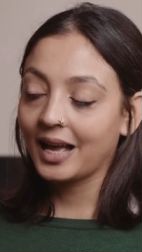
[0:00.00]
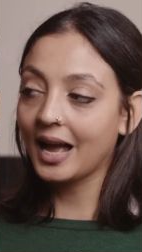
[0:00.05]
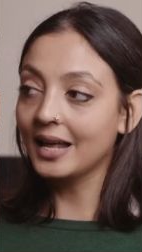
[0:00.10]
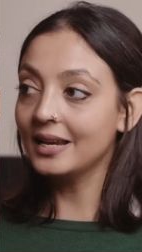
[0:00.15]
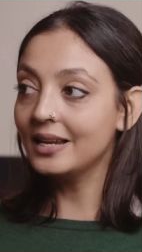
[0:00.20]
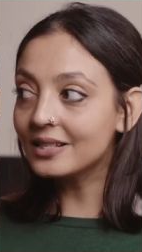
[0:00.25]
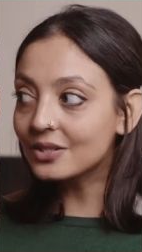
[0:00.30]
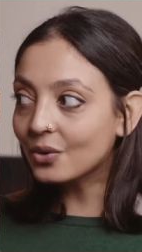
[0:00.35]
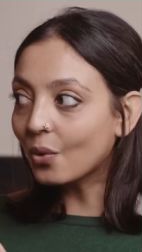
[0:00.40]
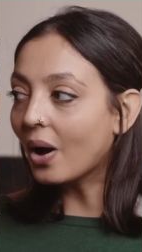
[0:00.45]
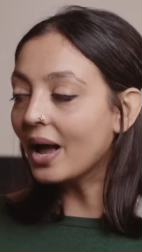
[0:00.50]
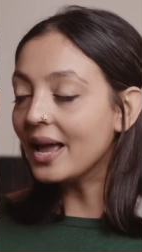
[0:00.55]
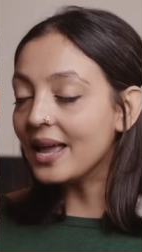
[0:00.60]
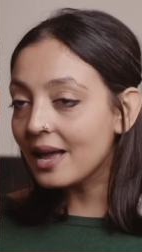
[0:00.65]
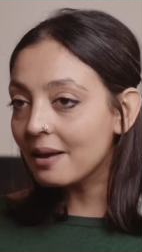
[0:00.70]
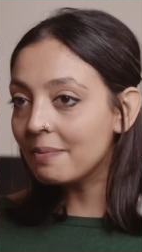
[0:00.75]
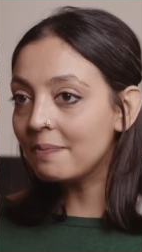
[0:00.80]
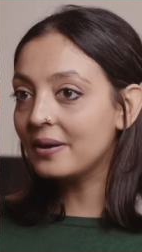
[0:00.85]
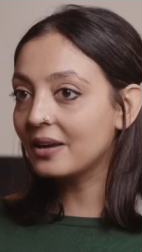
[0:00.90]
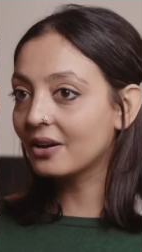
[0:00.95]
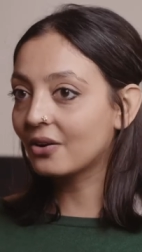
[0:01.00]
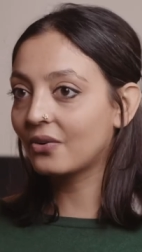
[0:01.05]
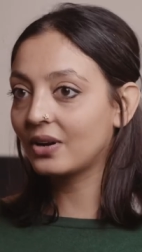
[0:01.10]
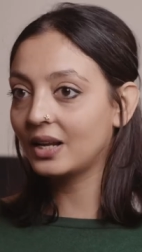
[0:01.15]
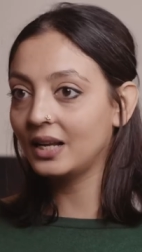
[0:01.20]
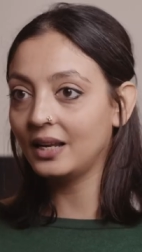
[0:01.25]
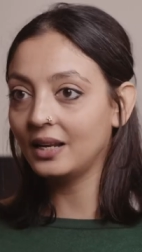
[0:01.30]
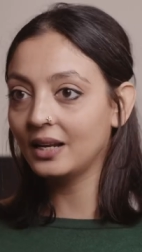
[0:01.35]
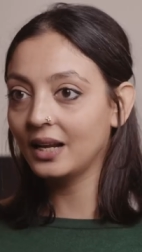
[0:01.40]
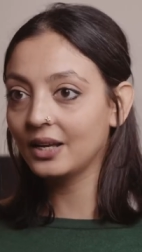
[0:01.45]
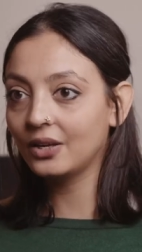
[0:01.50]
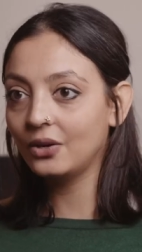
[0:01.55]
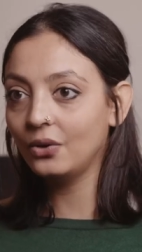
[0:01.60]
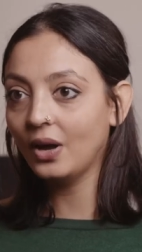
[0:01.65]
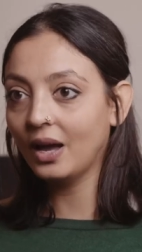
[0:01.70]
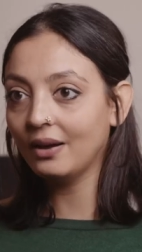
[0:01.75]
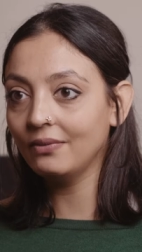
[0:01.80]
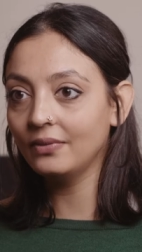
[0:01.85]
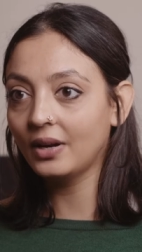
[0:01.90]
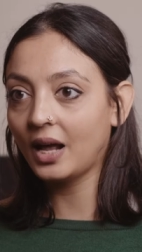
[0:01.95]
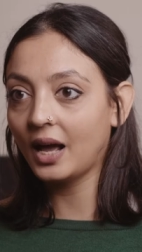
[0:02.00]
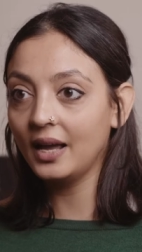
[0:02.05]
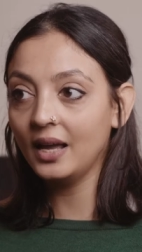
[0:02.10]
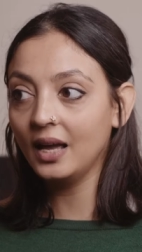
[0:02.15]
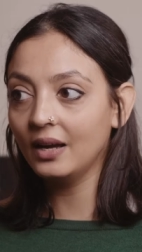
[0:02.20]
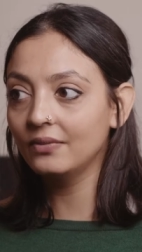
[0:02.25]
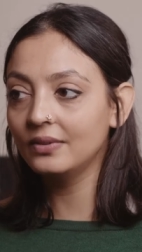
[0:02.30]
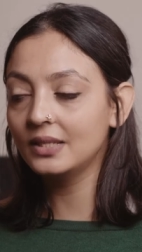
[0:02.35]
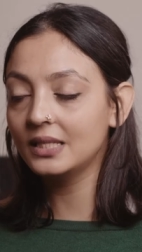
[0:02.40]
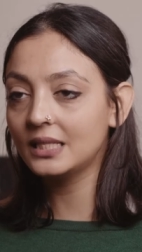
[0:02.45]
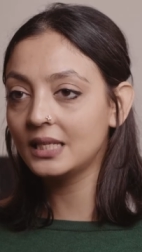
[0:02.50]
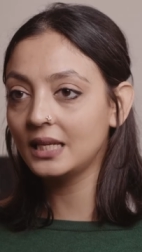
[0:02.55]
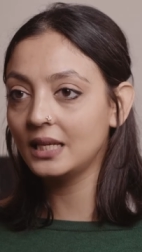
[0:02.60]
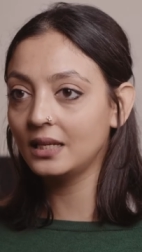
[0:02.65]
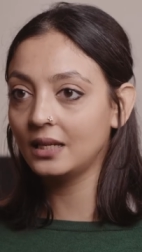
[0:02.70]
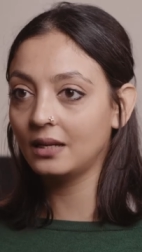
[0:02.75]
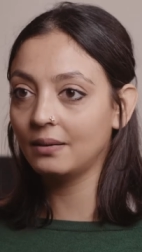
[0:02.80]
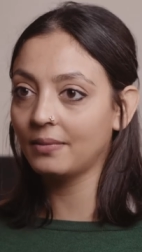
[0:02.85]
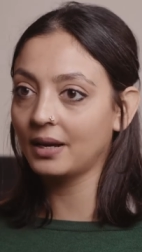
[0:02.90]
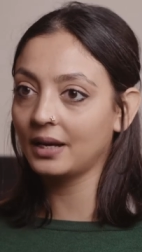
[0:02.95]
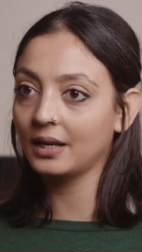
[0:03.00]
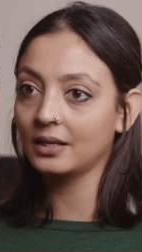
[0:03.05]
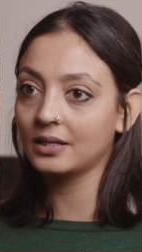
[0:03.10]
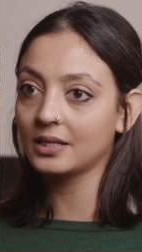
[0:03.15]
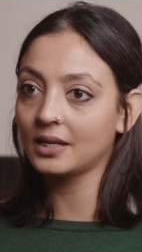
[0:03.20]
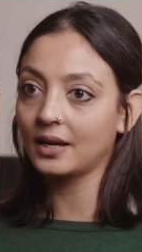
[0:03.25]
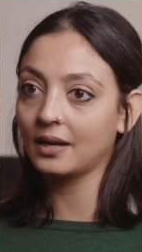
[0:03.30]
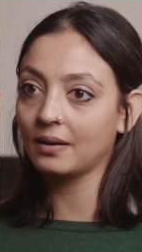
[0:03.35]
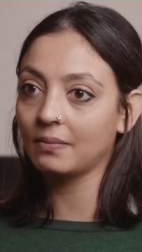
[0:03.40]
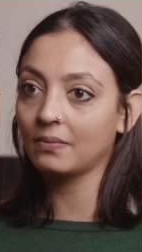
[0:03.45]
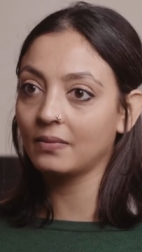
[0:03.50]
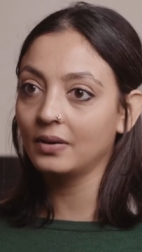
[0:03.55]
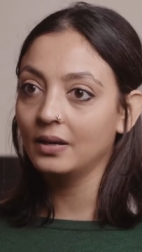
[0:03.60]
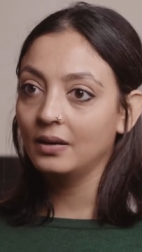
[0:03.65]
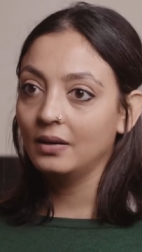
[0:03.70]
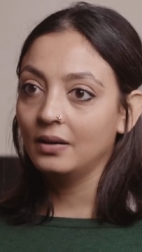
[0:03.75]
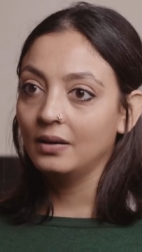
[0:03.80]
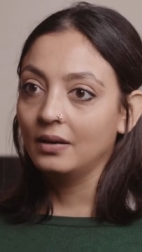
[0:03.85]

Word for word: And it's quite epic, really. Like you haven't, I haven't seen in my time